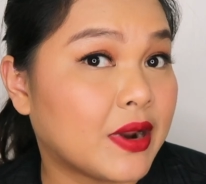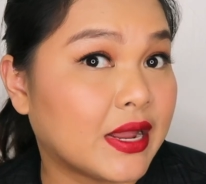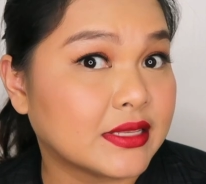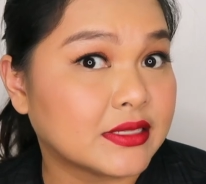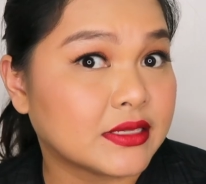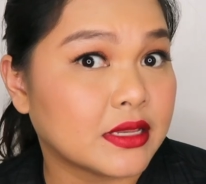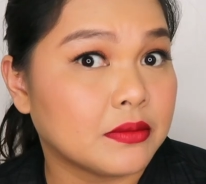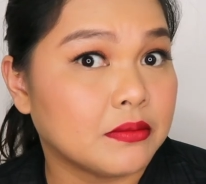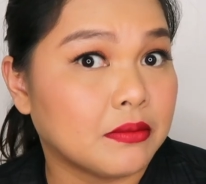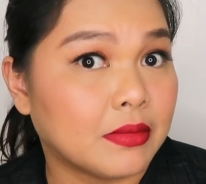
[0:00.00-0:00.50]

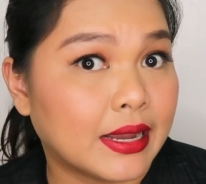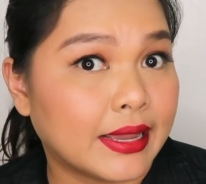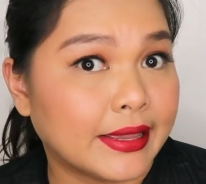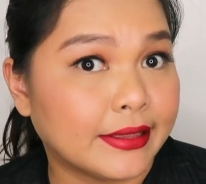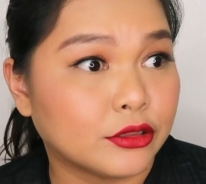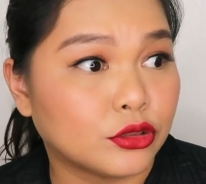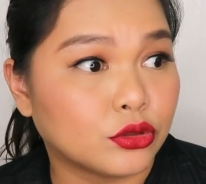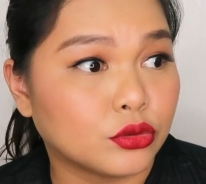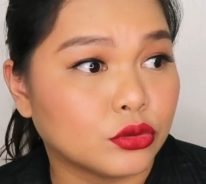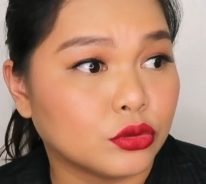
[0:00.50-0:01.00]
brands in
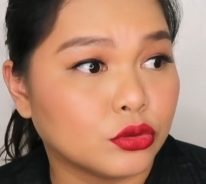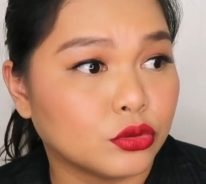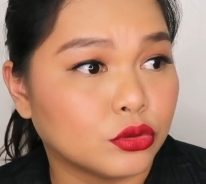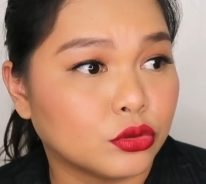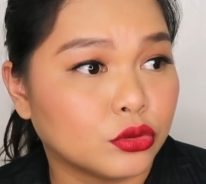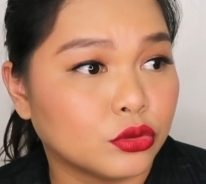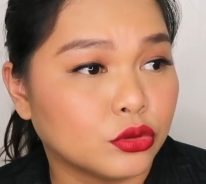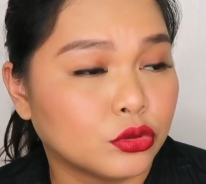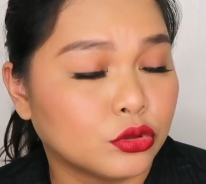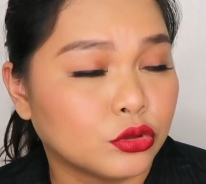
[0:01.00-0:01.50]
mind
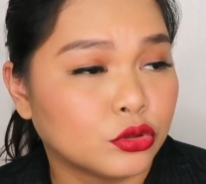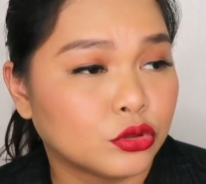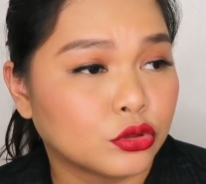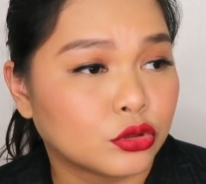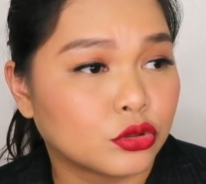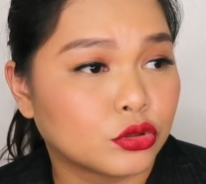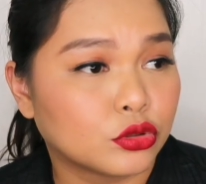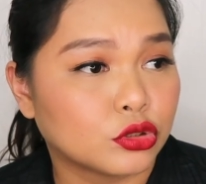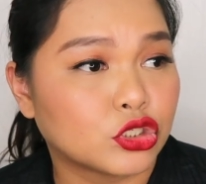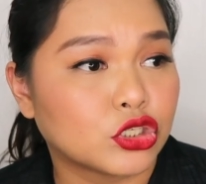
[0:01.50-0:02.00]
to
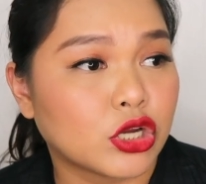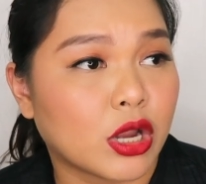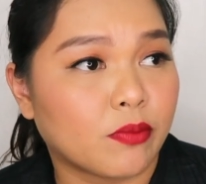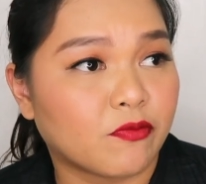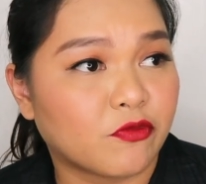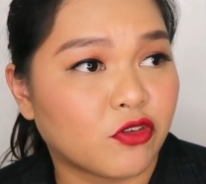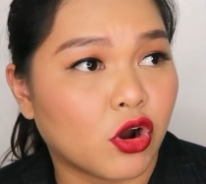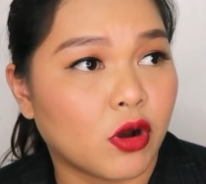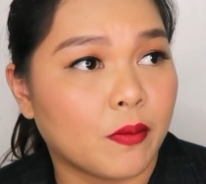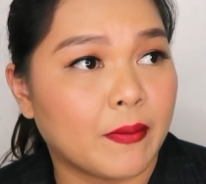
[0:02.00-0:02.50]

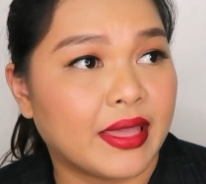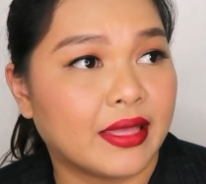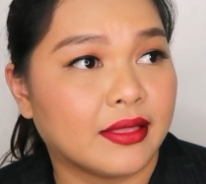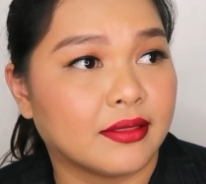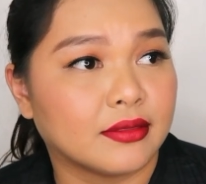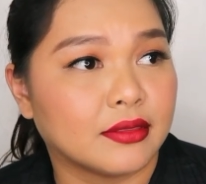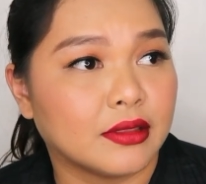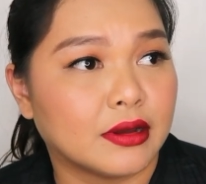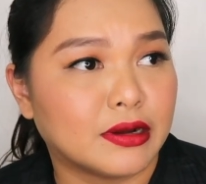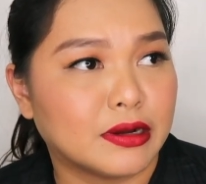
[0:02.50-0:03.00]
shop from
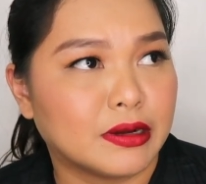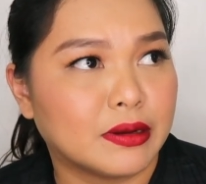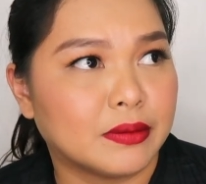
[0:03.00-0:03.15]
and